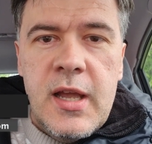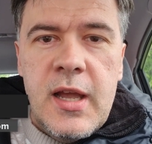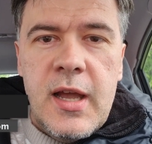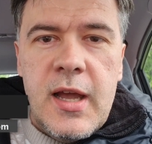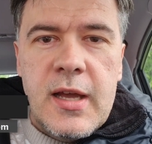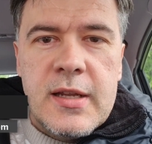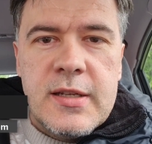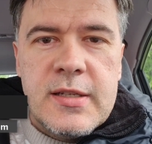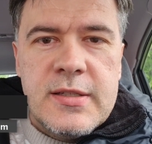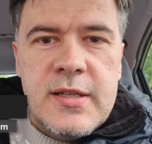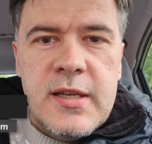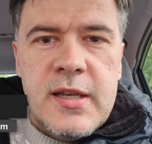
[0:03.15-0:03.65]

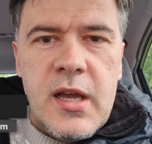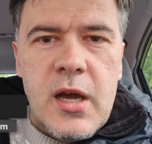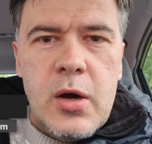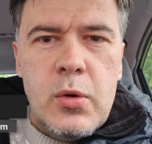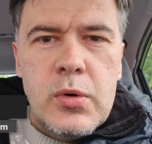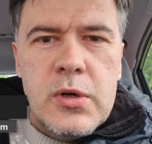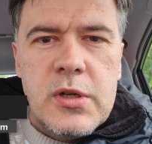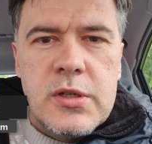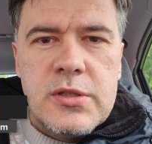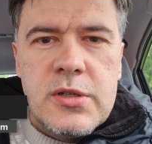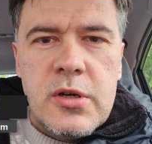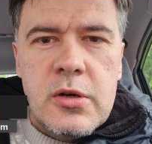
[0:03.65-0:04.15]
and today I
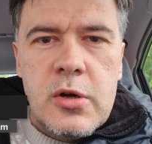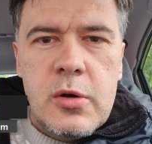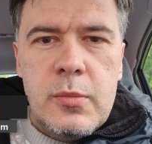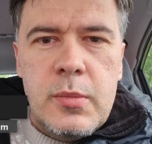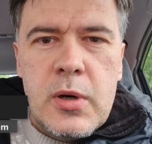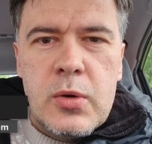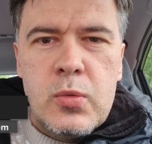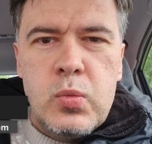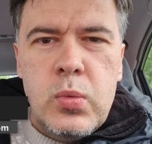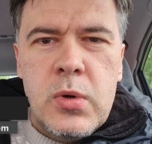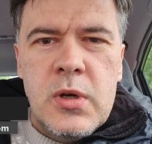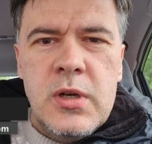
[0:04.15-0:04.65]
want to talk
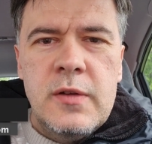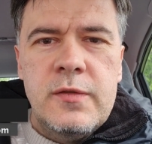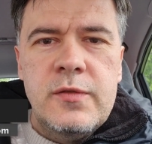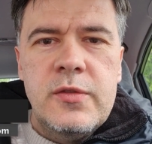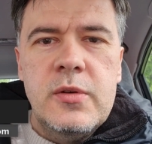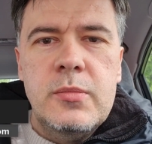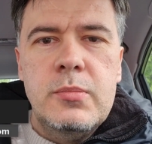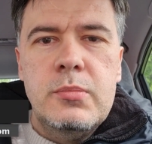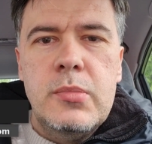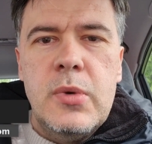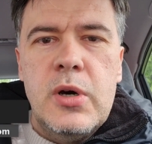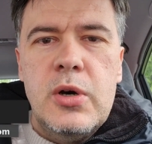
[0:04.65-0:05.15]
about one of
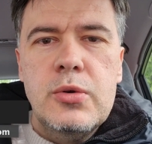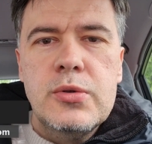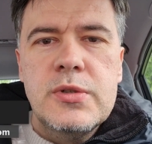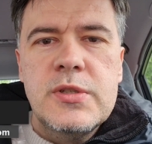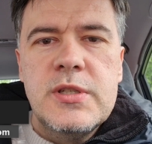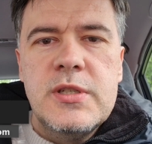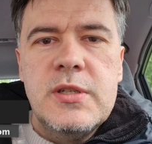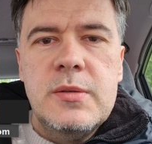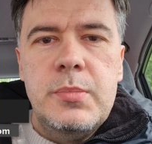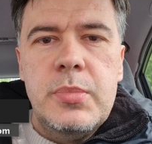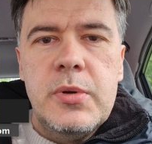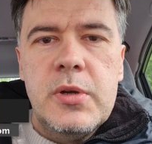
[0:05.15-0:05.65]
the most
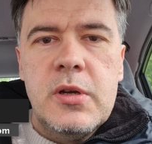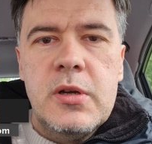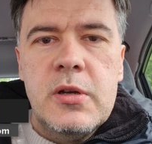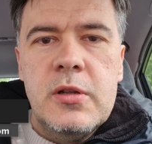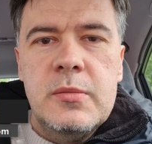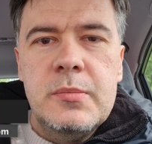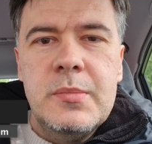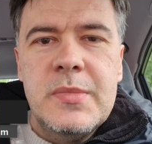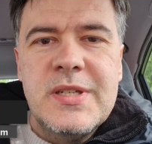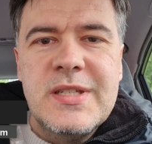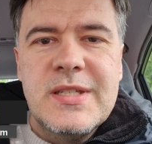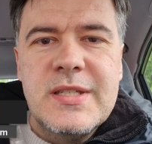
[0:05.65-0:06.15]
typical
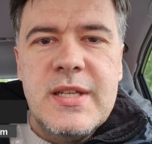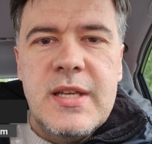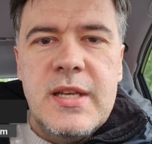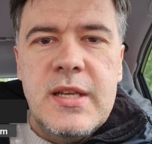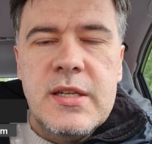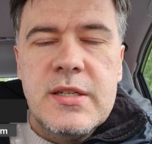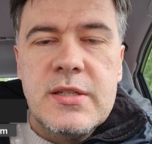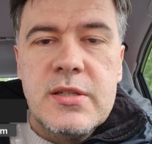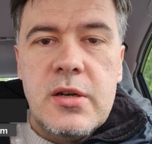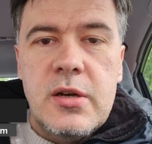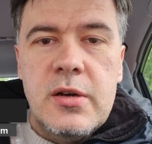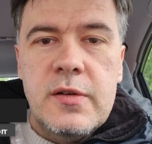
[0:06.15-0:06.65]

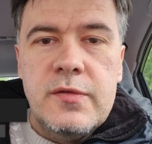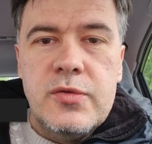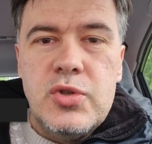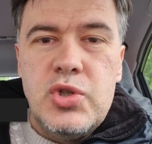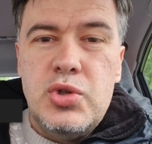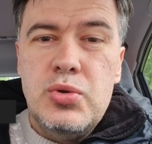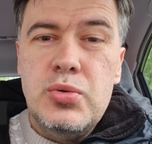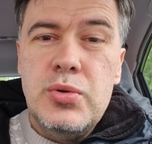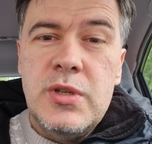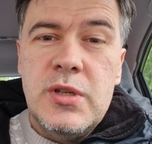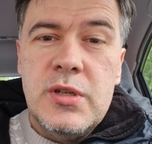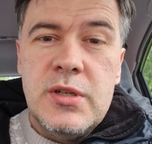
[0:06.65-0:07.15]
mistakes of
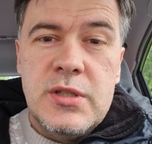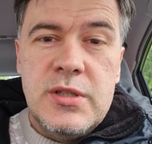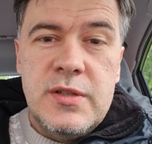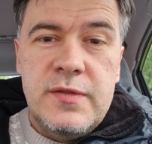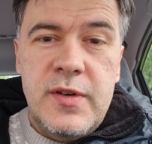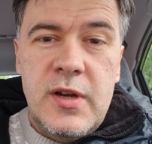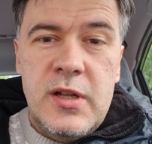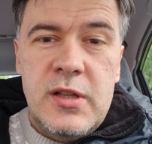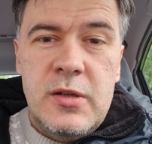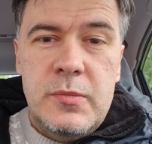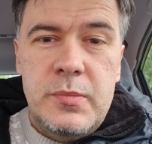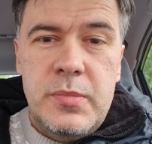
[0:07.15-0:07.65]
junior
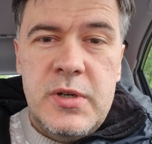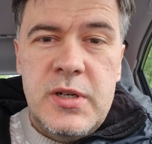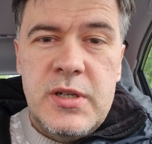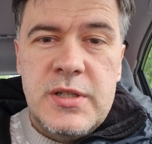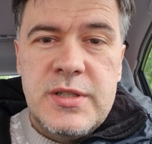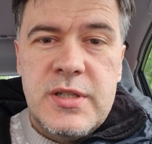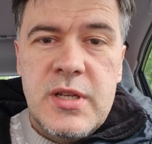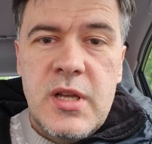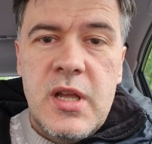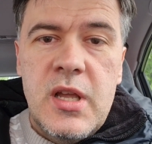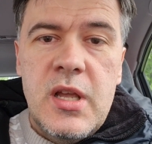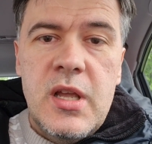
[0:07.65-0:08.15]
developers